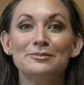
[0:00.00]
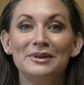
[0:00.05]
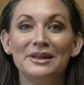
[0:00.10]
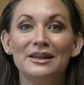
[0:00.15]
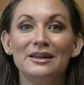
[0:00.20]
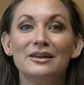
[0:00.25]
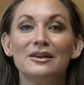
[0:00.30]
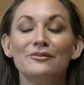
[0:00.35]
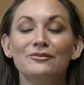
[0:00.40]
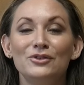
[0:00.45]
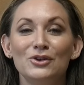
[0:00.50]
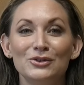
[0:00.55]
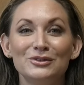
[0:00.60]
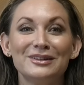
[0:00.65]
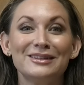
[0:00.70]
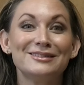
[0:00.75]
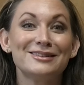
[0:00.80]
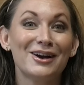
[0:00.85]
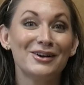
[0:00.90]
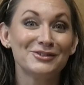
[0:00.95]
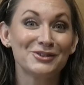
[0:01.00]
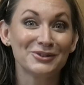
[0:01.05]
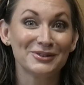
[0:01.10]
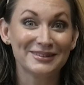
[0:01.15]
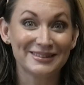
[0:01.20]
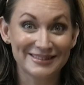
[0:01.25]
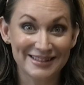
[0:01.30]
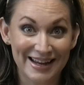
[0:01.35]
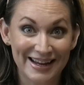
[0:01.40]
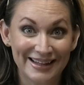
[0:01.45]
be confusing to
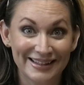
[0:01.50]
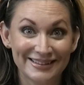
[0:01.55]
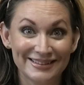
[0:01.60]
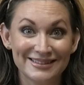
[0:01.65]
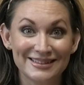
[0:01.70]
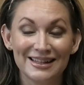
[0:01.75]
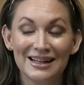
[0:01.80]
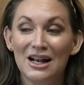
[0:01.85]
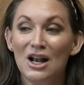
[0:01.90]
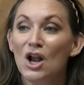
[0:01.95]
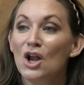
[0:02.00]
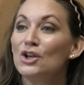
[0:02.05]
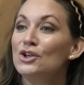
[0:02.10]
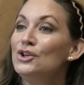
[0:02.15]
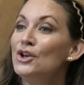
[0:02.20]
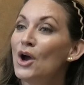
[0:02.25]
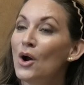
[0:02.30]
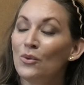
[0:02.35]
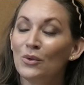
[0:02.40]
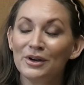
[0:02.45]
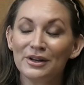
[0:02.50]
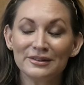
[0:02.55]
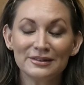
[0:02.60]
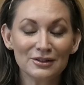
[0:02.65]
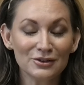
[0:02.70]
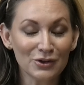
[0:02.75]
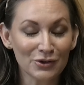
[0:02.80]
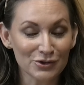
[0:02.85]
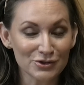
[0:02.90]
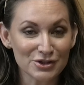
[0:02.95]
understand. No one is
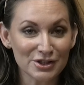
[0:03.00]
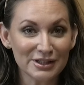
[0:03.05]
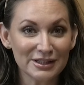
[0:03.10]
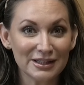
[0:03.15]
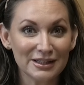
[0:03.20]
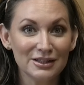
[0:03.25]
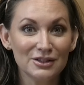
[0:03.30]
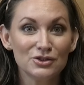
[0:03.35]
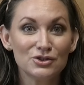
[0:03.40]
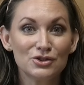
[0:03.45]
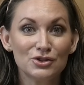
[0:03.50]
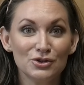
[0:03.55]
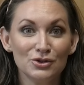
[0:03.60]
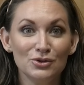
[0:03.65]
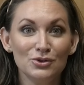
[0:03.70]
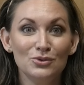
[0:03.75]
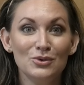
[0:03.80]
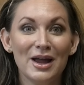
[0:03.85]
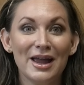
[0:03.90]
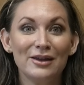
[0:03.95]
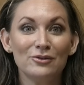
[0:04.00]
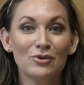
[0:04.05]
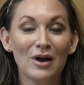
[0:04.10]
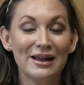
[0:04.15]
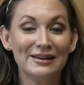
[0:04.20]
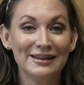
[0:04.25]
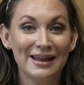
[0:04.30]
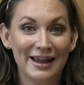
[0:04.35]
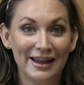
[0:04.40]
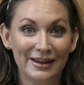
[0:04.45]
allergic to a
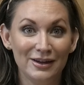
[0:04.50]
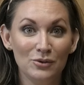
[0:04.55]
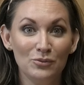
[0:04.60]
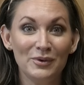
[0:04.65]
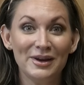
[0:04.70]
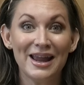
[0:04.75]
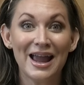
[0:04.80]
retin A. We